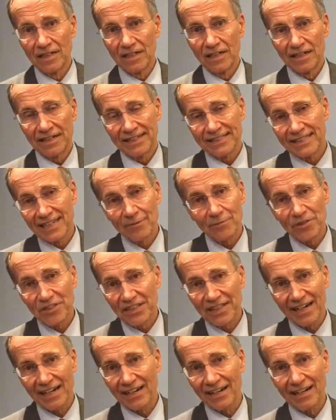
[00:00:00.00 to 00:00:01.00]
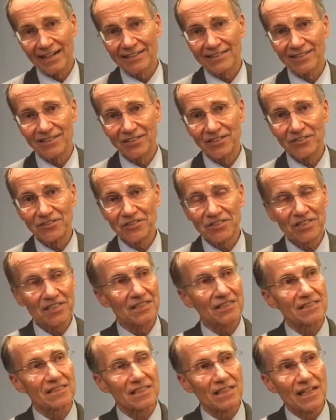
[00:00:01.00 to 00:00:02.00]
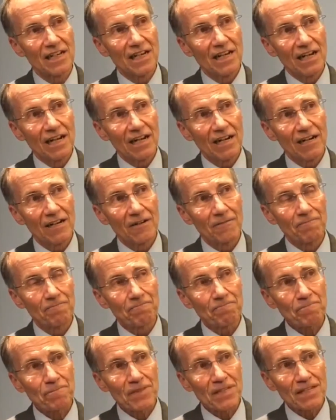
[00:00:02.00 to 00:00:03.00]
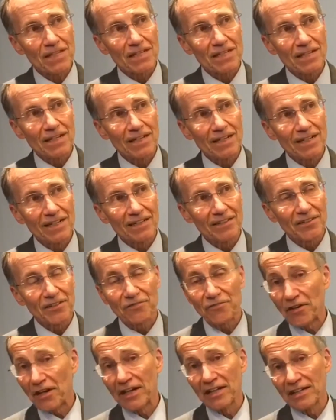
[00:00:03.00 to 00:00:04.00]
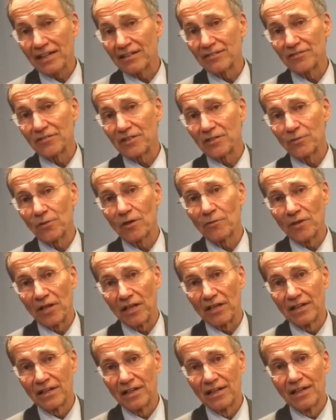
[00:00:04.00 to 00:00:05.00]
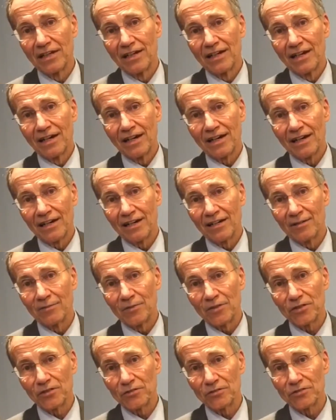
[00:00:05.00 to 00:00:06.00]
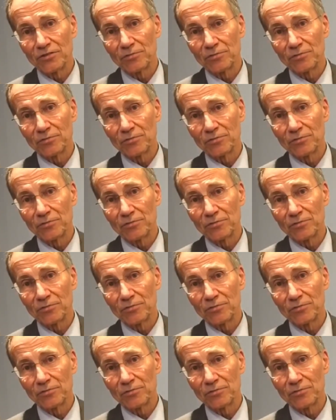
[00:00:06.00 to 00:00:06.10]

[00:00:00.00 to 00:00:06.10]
An example that I like to use is the frail elderly woman whose